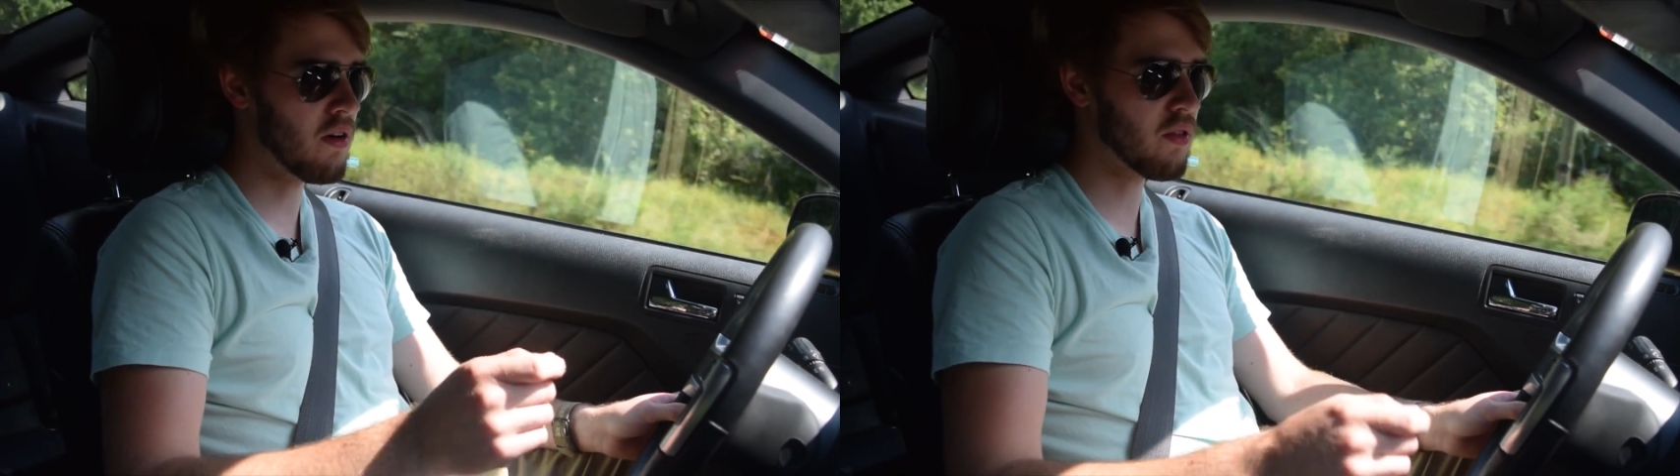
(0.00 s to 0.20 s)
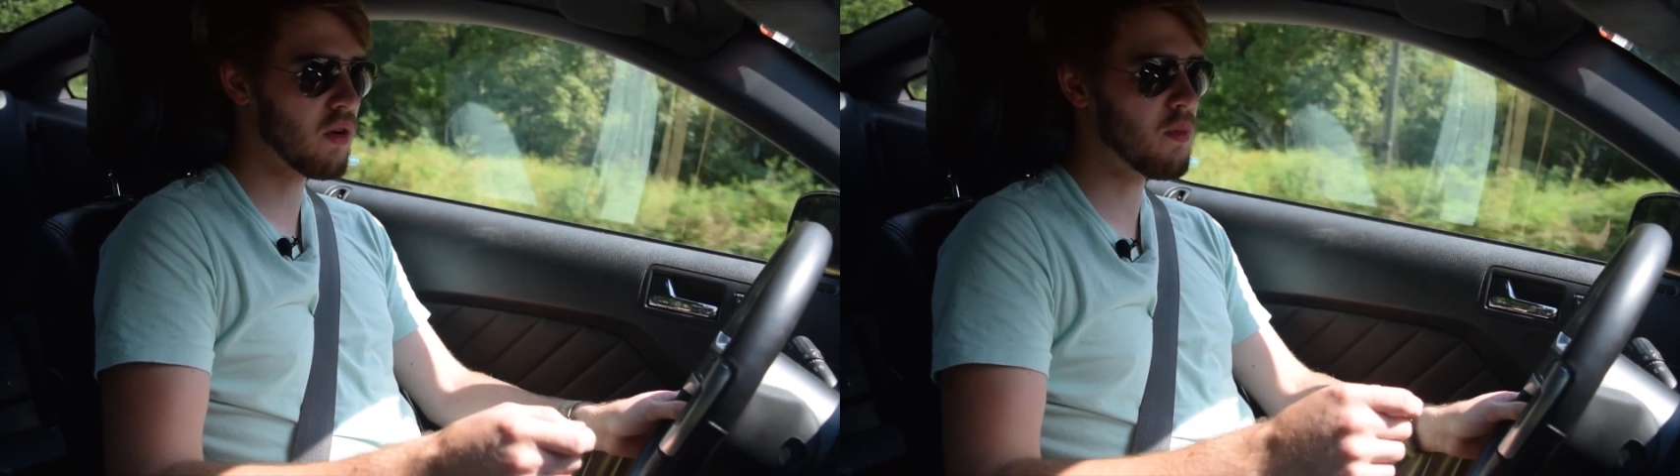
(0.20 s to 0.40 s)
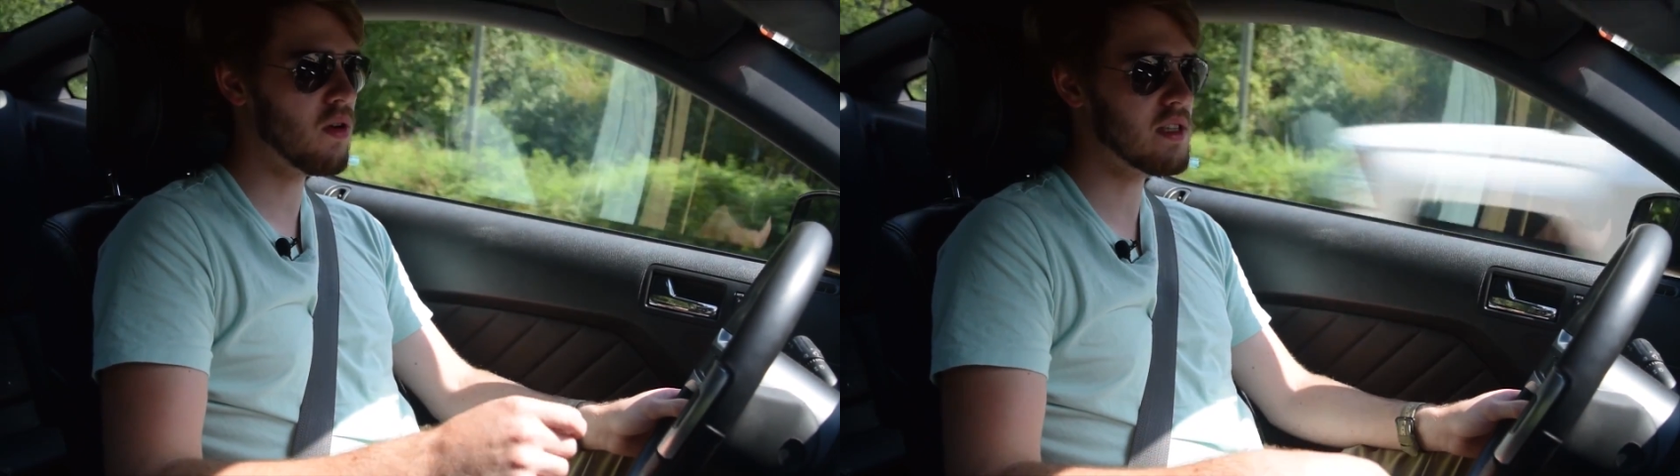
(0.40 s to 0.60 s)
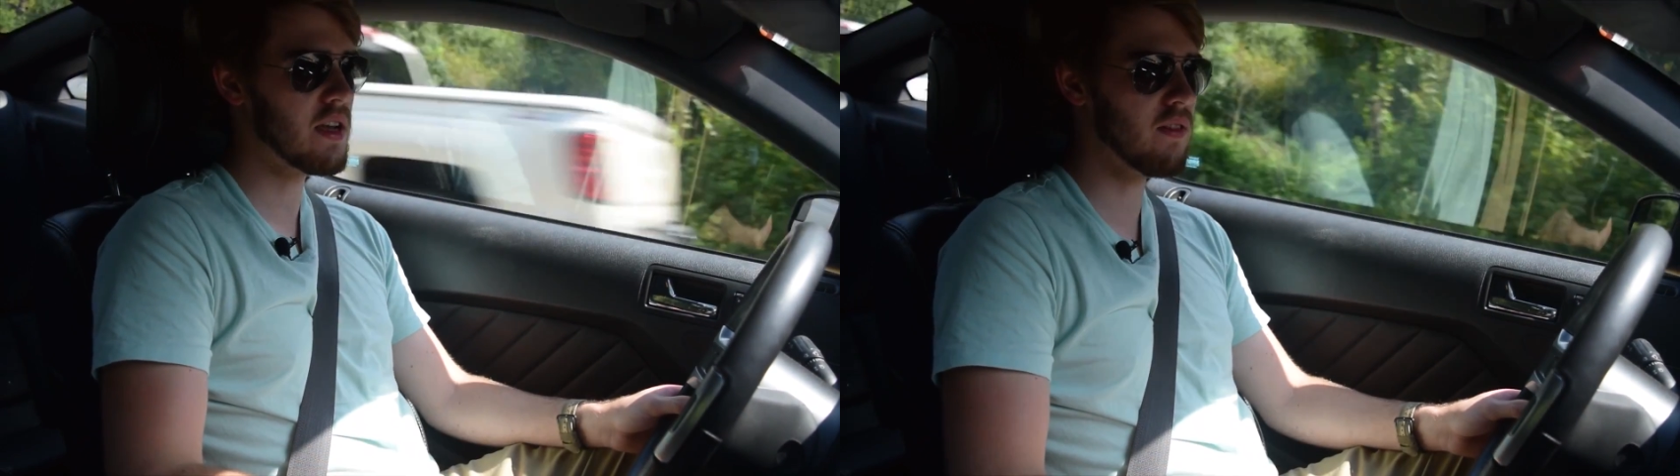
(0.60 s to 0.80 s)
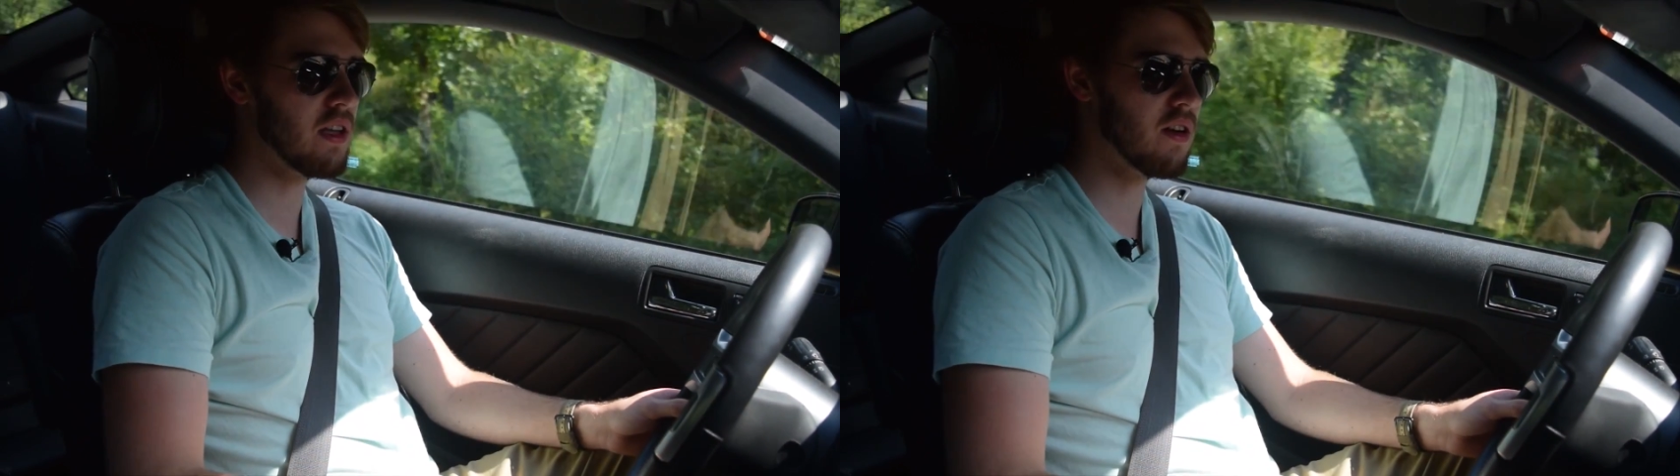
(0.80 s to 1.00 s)

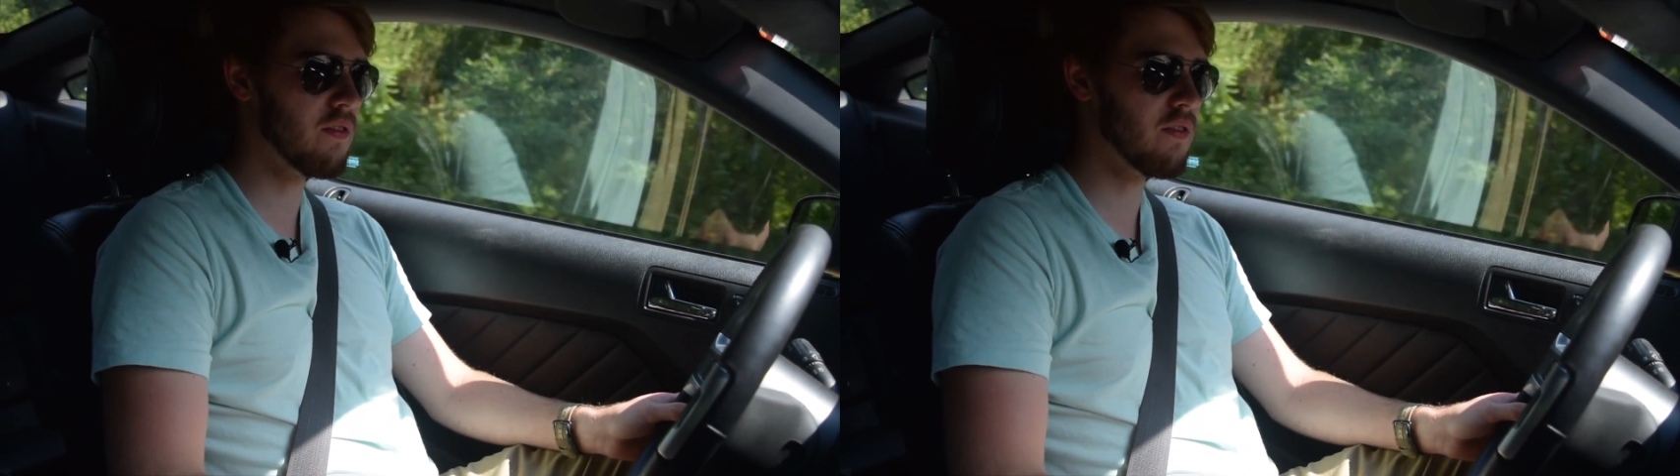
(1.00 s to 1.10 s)
3.7 liter